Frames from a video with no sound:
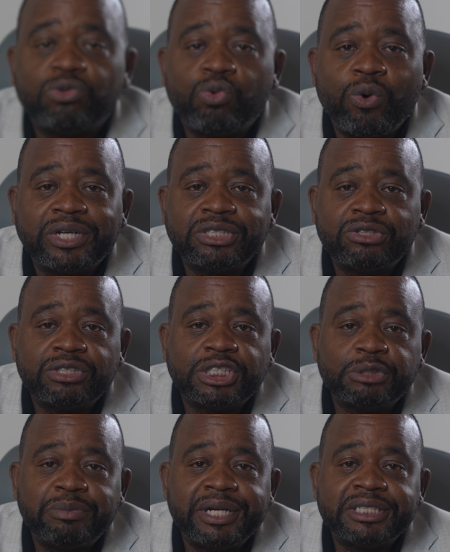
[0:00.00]

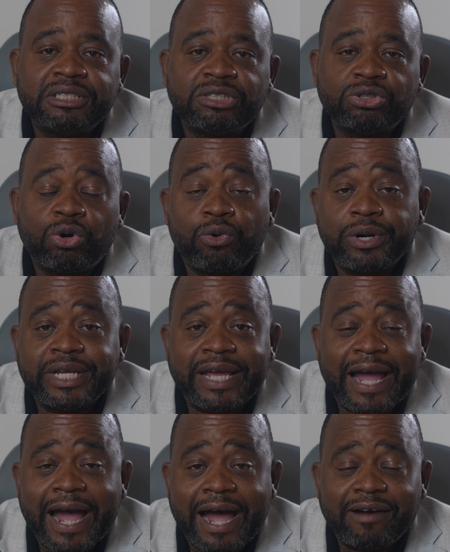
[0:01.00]
questions patients already
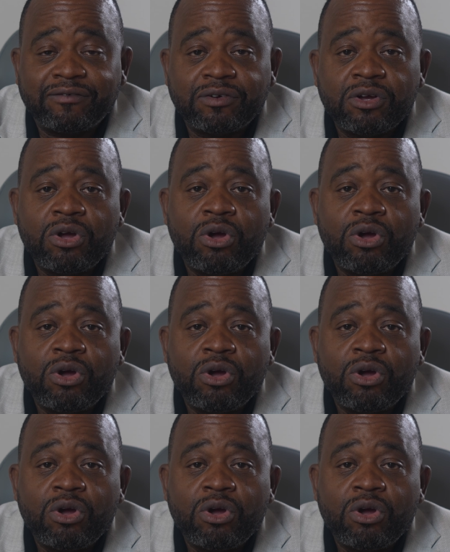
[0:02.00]
have.